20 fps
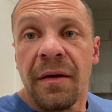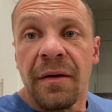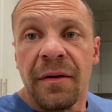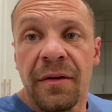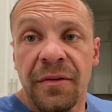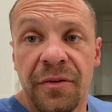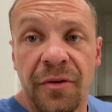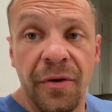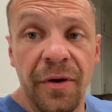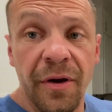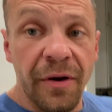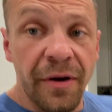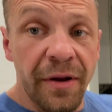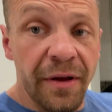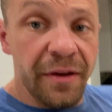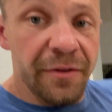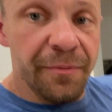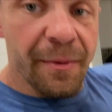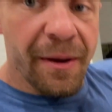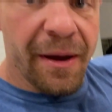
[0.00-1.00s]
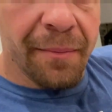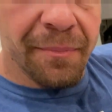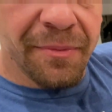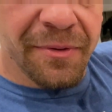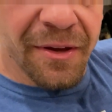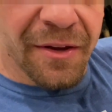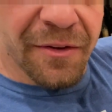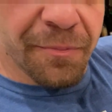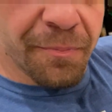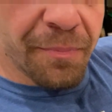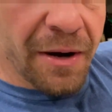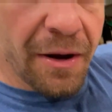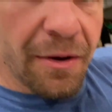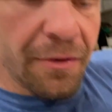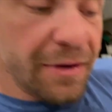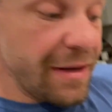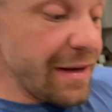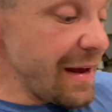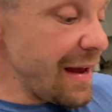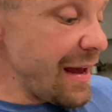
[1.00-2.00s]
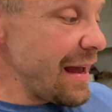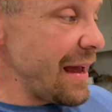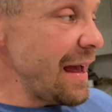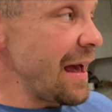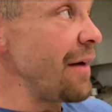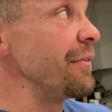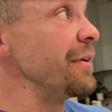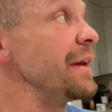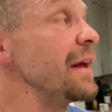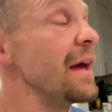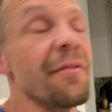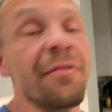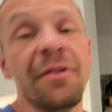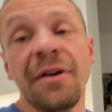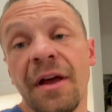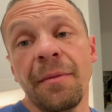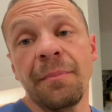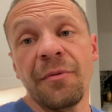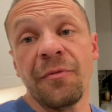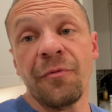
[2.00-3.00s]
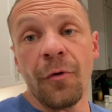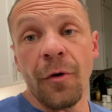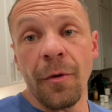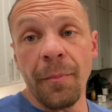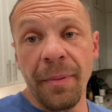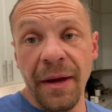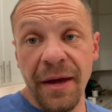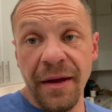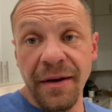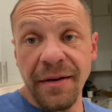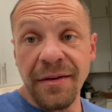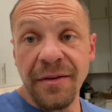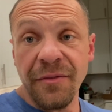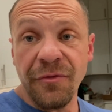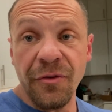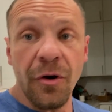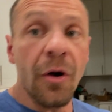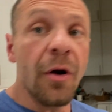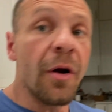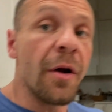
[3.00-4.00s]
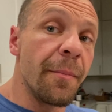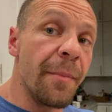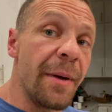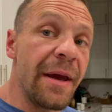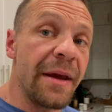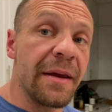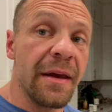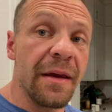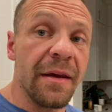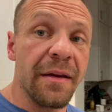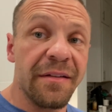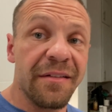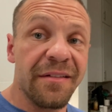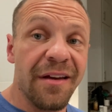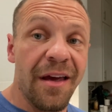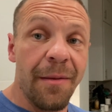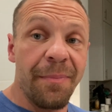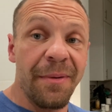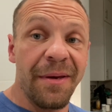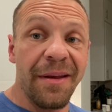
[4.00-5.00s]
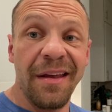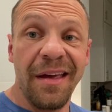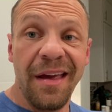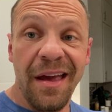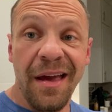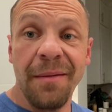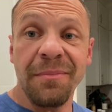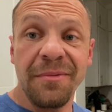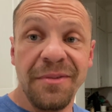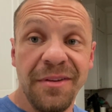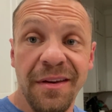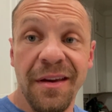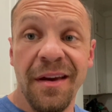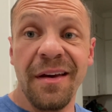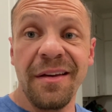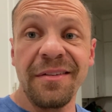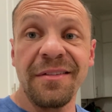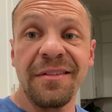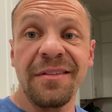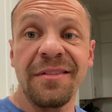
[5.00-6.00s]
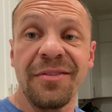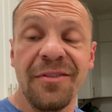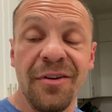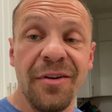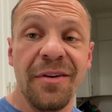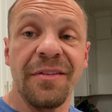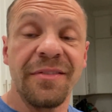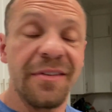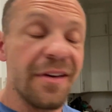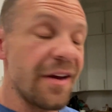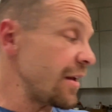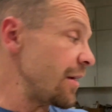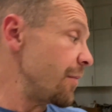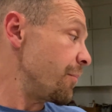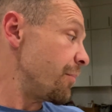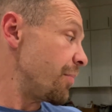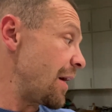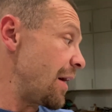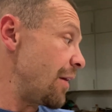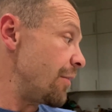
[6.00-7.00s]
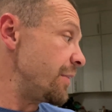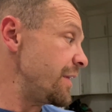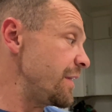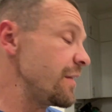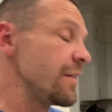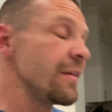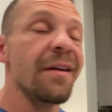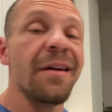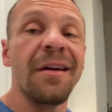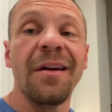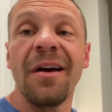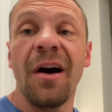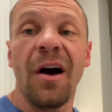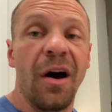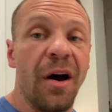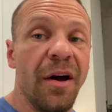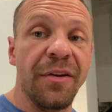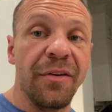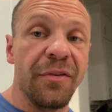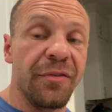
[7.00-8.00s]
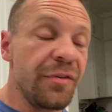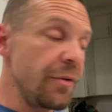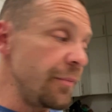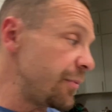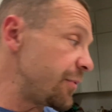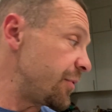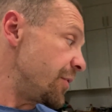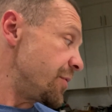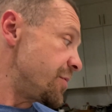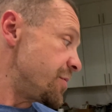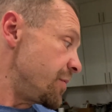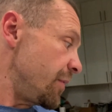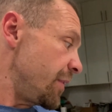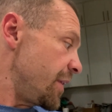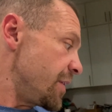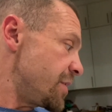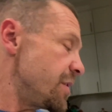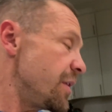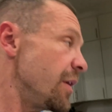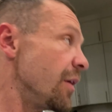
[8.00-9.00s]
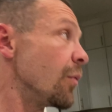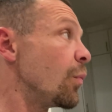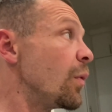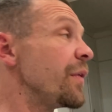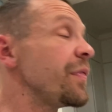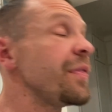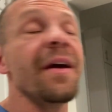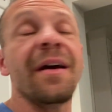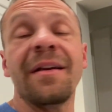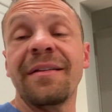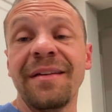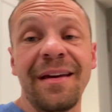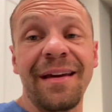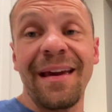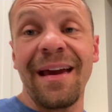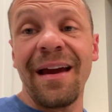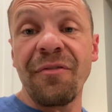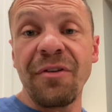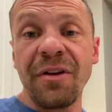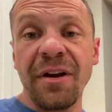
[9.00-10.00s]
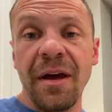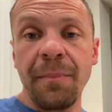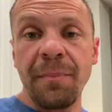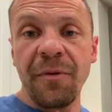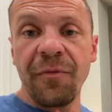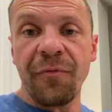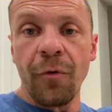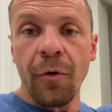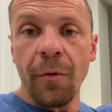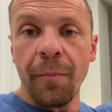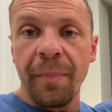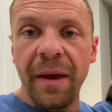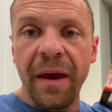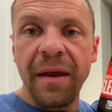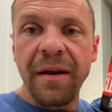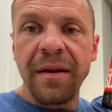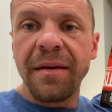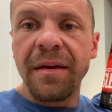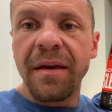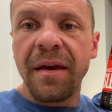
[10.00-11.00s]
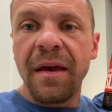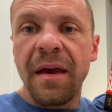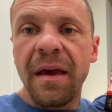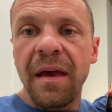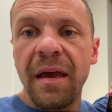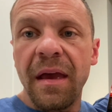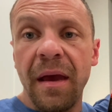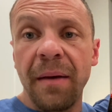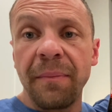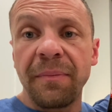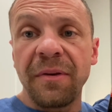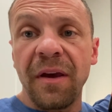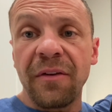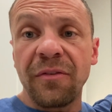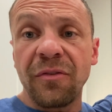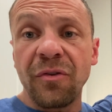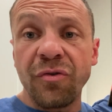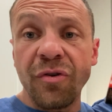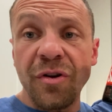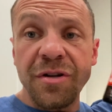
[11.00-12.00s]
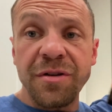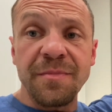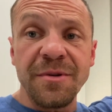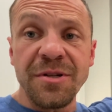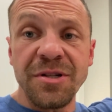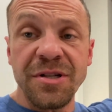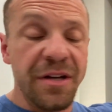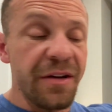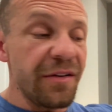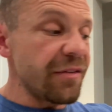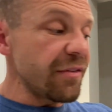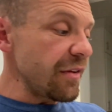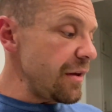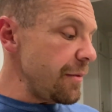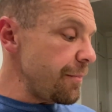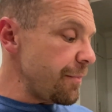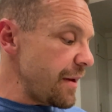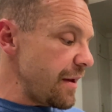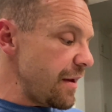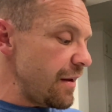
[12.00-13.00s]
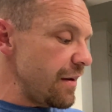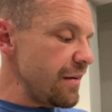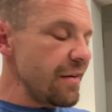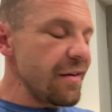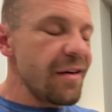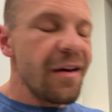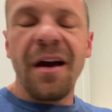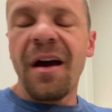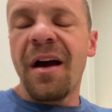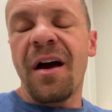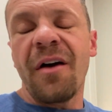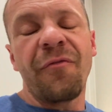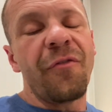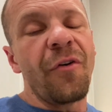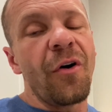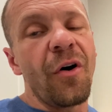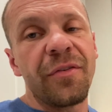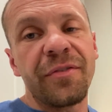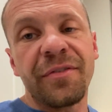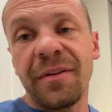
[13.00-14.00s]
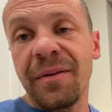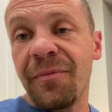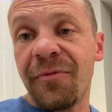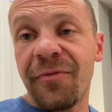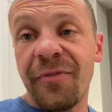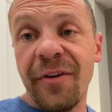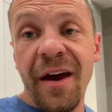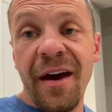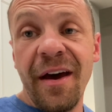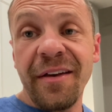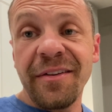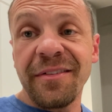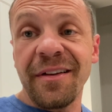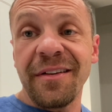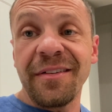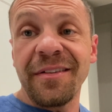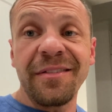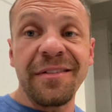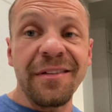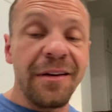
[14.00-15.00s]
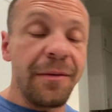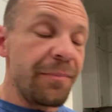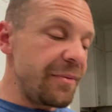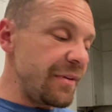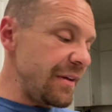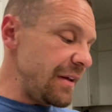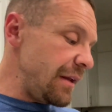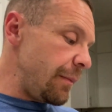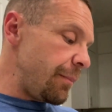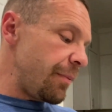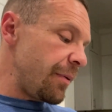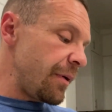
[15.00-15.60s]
So here it is, my M T S brownie. Have it every night before bed. If you know how to make it, type in M T S thirty second brownie on YouTube search. It'll get you there. One thing I take every night before bed, M T S Nutrition Machine Sleep Aid. I fall asleep fast. I sleep deep.